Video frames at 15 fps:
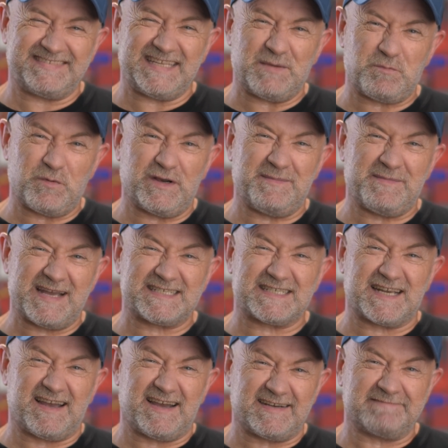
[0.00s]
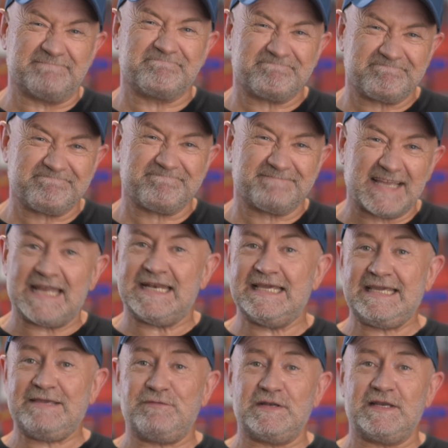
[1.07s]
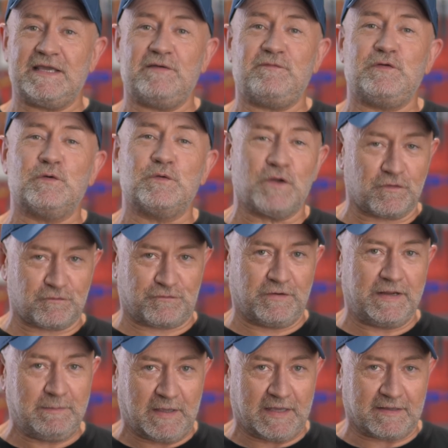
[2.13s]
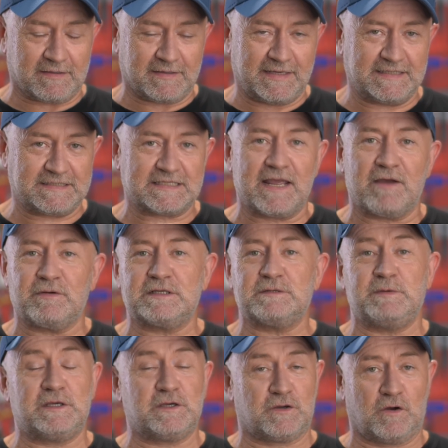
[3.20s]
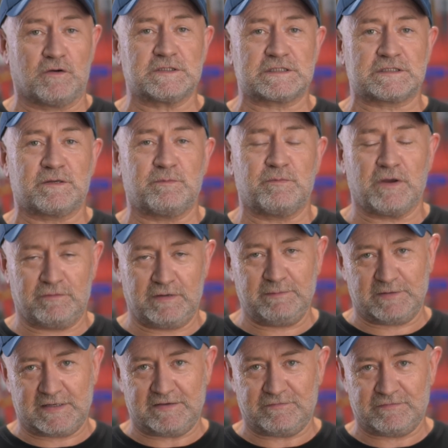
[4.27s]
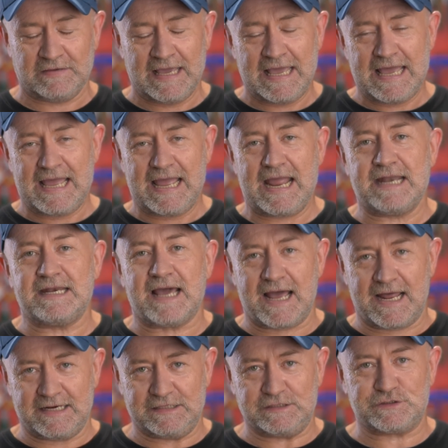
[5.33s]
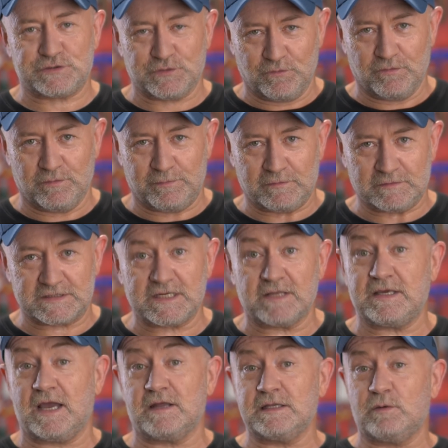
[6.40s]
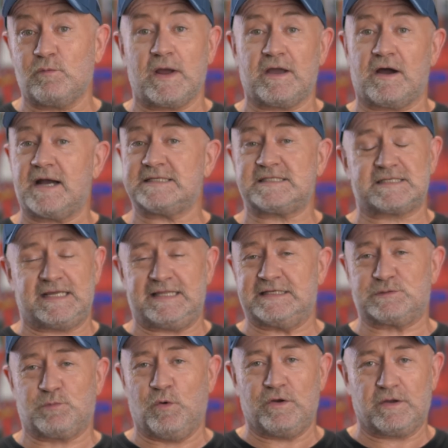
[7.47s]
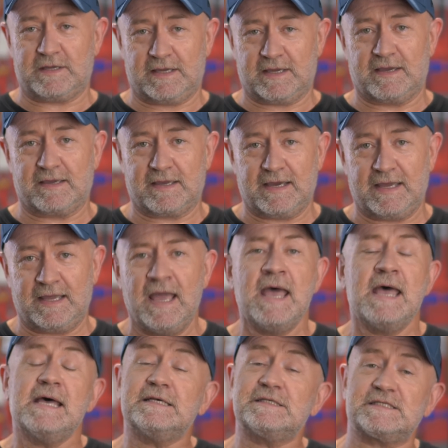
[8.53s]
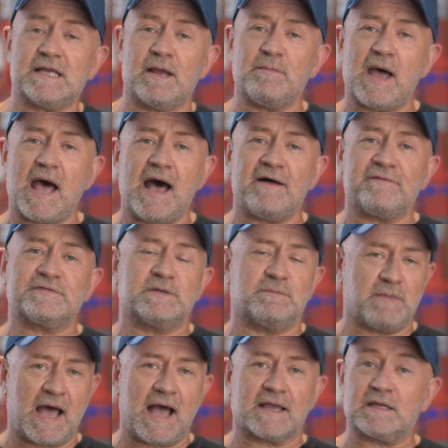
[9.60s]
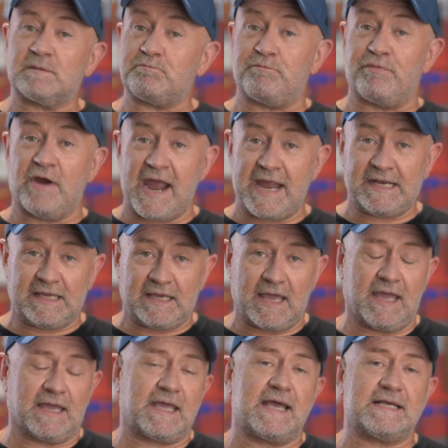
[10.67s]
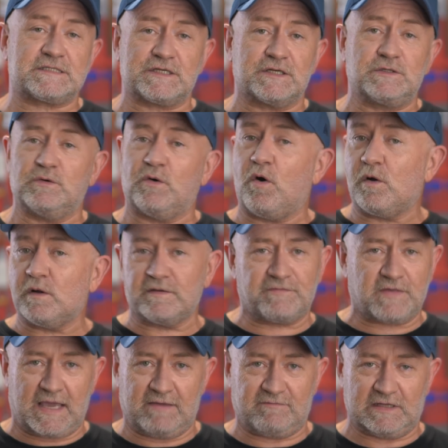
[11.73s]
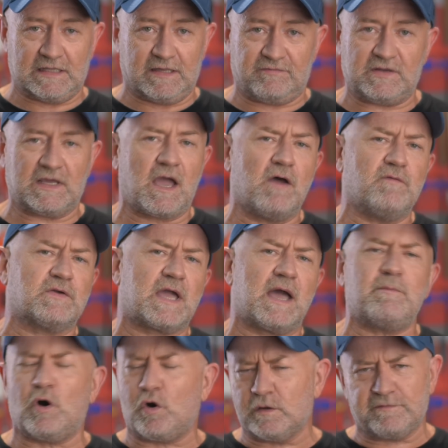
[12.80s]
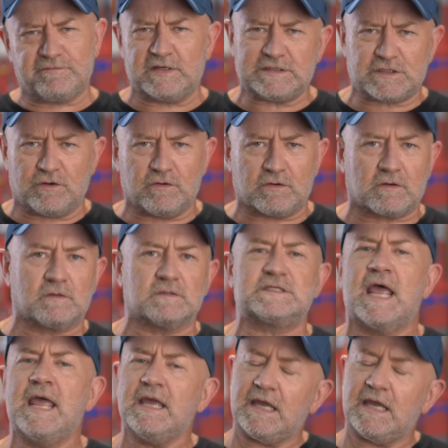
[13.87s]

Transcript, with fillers: you pretty much are. And even if you're not dreaming, it's going to be cost prohibitive and uninsurable. So the only way I see this working, okay, some aftermarket brainiac has to do all of the heavy lifting, overcome all of these hurdles,